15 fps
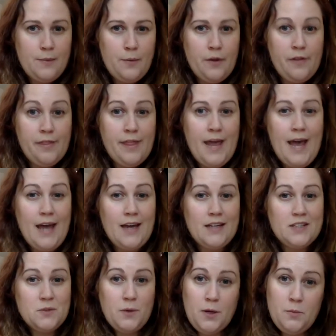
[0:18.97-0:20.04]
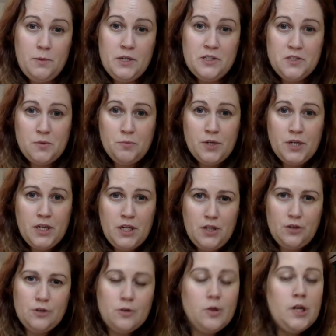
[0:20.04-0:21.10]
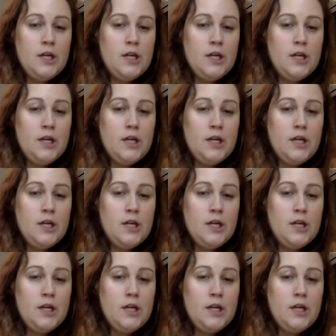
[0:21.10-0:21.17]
Well, that is what I'm here to bring you.